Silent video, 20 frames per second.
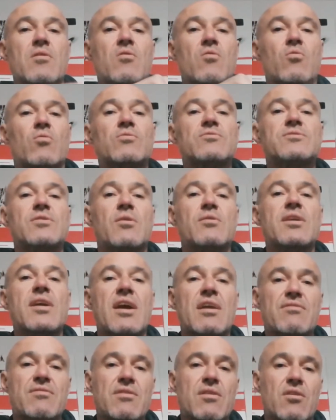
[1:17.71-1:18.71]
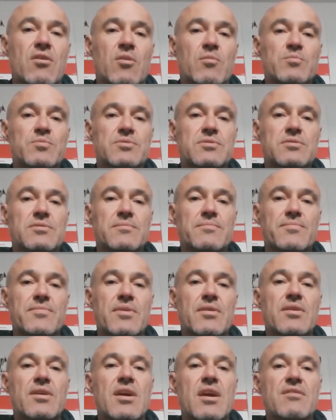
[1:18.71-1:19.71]
Also, Kathy Hobbs.
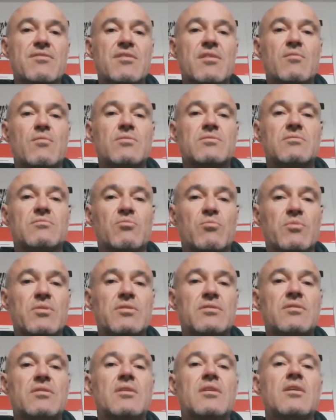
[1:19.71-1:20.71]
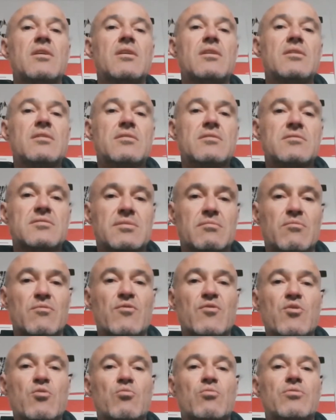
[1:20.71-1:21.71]
Now, Kathy was a woman, some
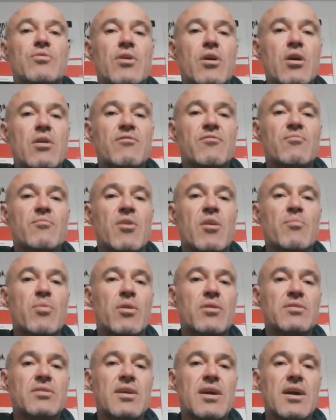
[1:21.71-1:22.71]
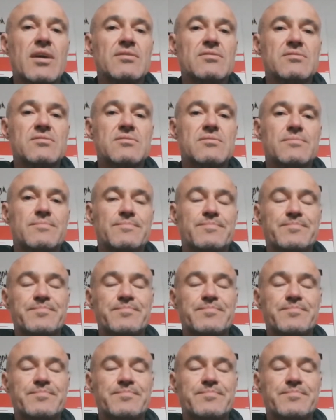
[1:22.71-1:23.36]
of you will know from my podcasts,